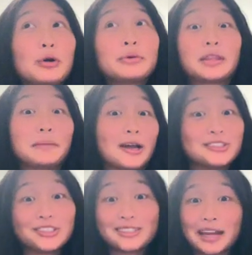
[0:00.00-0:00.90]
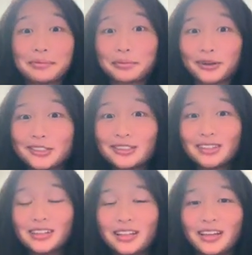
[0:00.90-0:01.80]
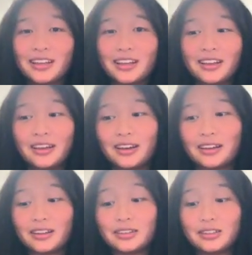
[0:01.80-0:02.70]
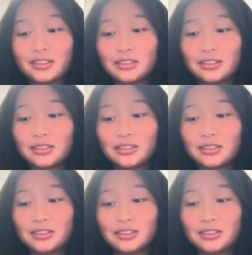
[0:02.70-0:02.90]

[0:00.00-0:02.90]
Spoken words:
with the punches type of person, and